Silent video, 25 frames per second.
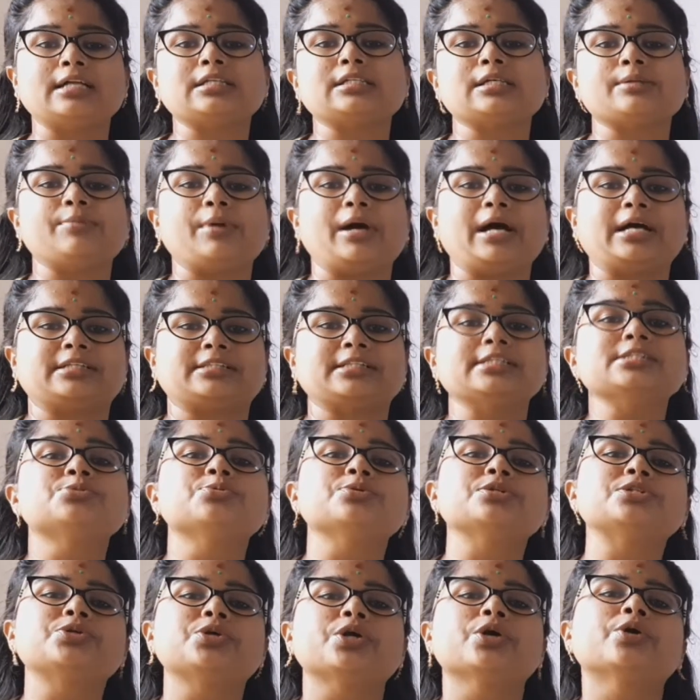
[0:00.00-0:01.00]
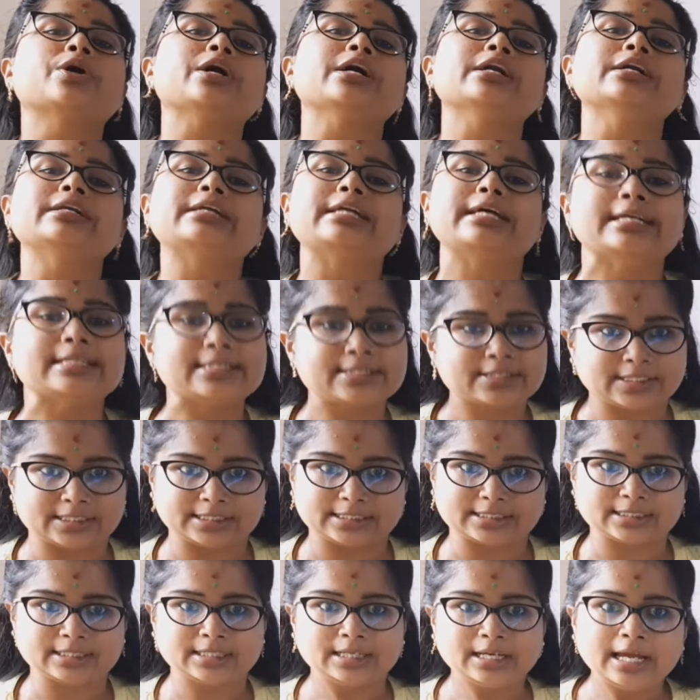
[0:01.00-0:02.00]
some acids which you can taste it,
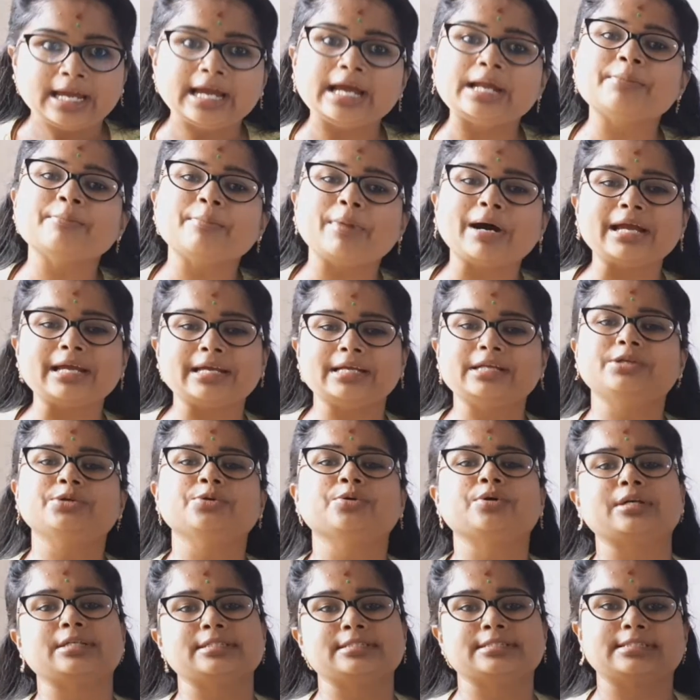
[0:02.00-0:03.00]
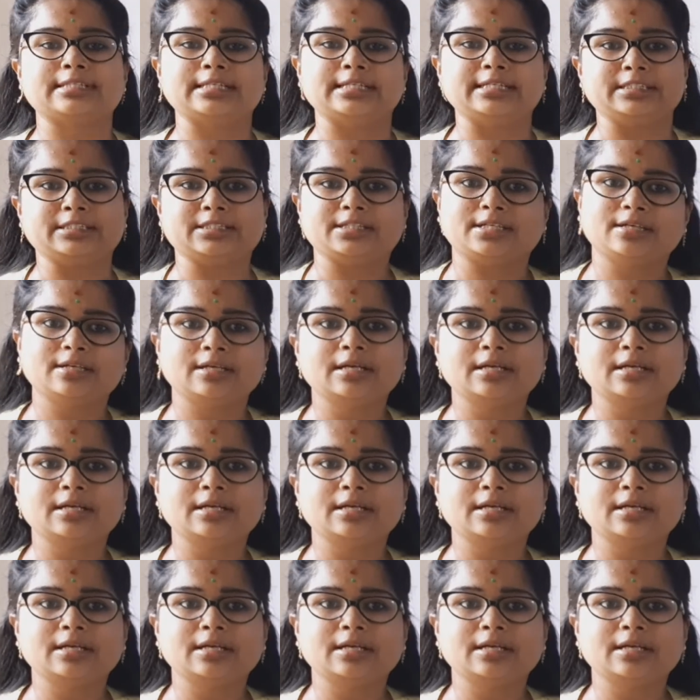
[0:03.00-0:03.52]
and by it you can say it.